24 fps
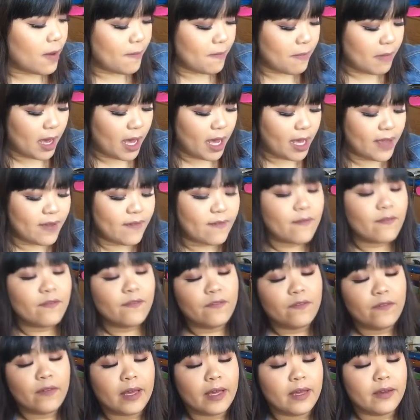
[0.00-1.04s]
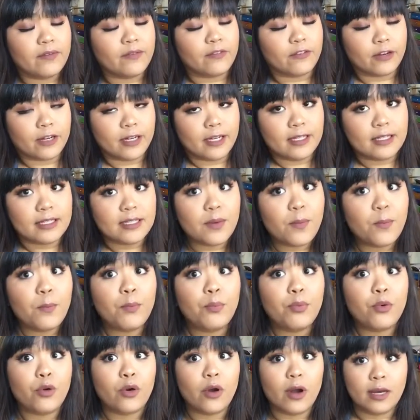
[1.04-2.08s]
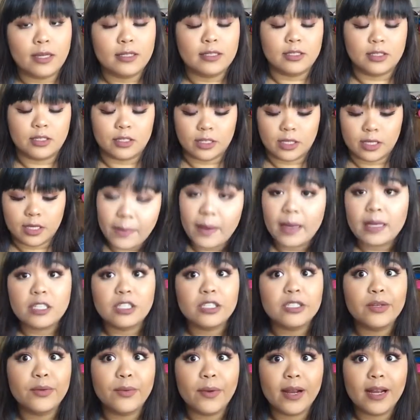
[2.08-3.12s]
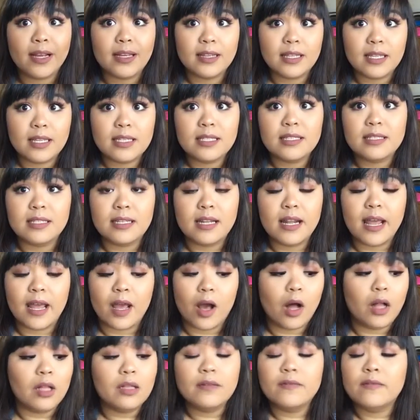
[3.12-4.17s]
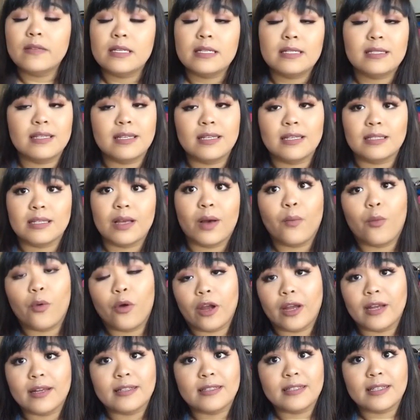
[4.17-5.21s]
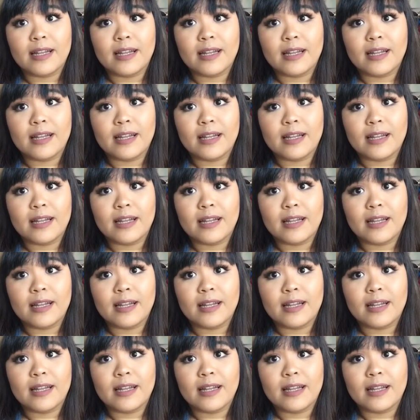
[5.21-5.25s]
my favorite bronzer. I'm actually wearing this today. All of these things I'm wearing